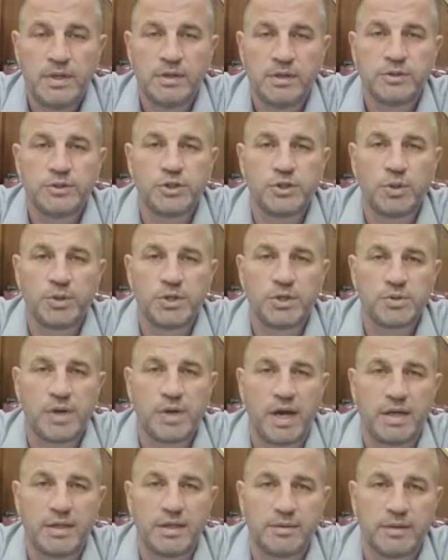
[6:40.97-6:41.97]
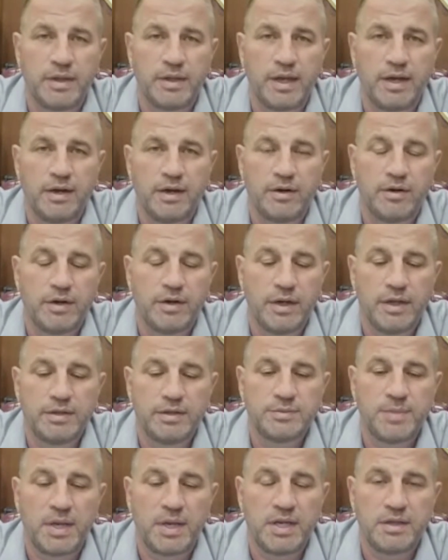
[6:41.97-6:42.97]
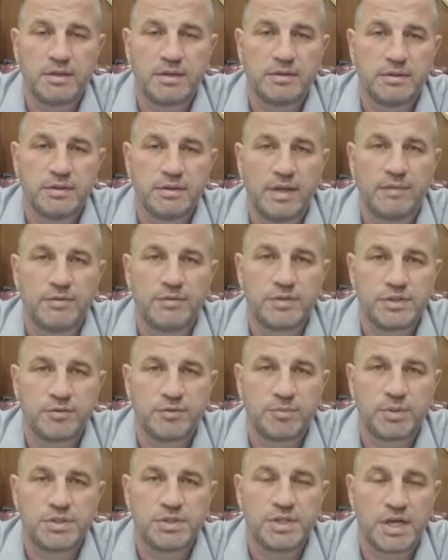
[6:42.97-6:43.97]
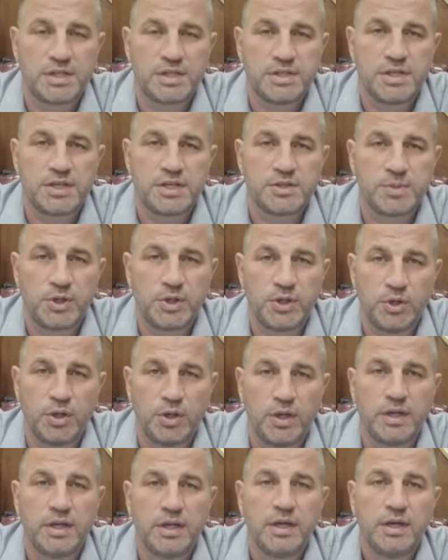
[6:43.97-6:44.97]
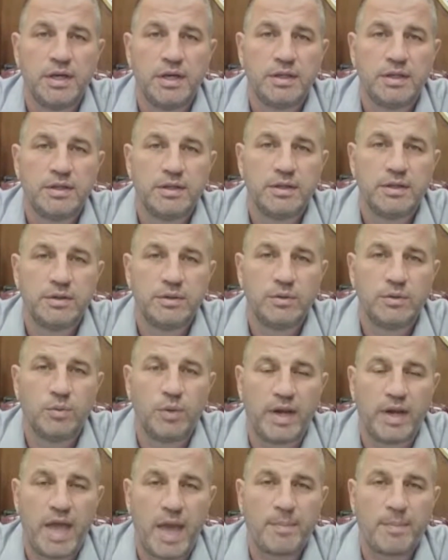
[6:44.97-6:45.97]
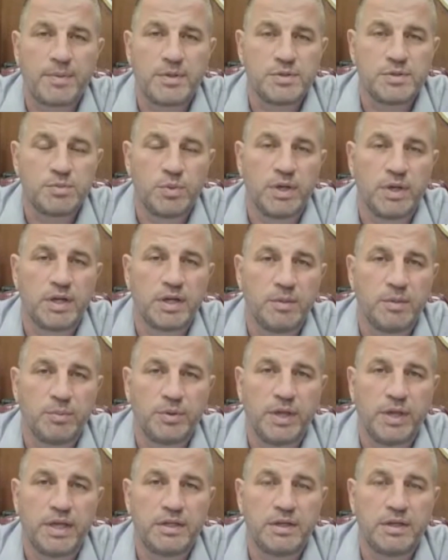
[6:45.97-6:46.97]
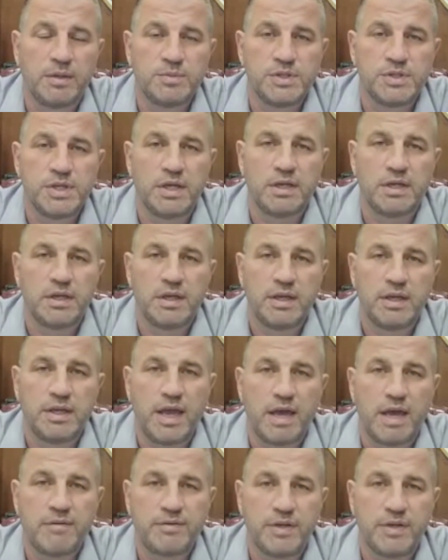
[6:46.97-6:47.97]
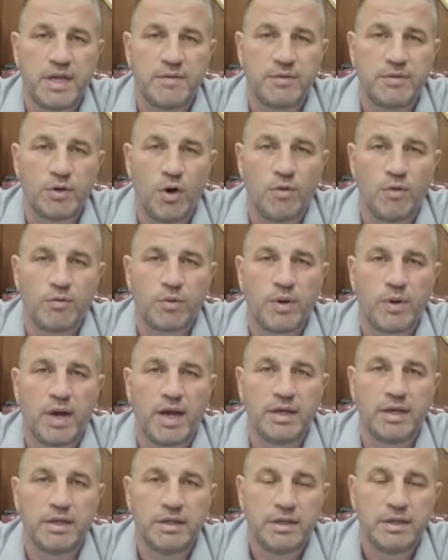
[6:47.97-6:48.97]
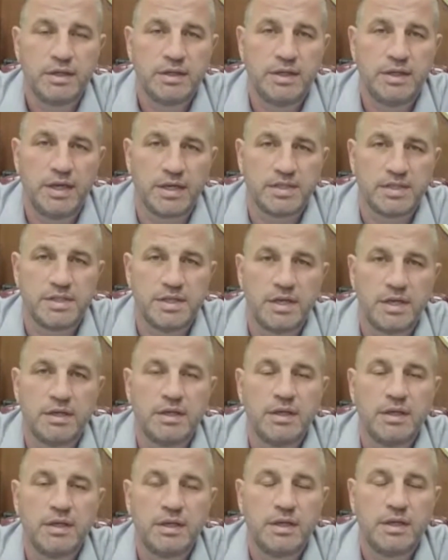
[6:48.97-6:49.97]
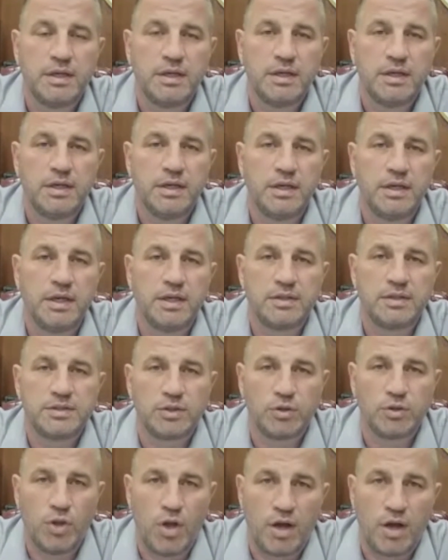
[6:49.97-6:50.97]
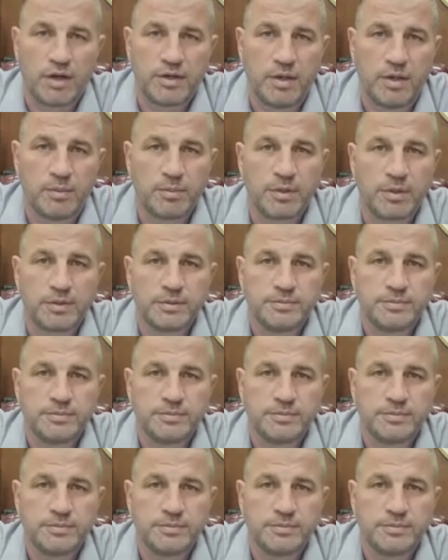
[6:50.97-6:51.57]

So we tried to layer as many levels of protection as we could. What happens when a complaint comes in, the affidavit override kicks in. It's a log number.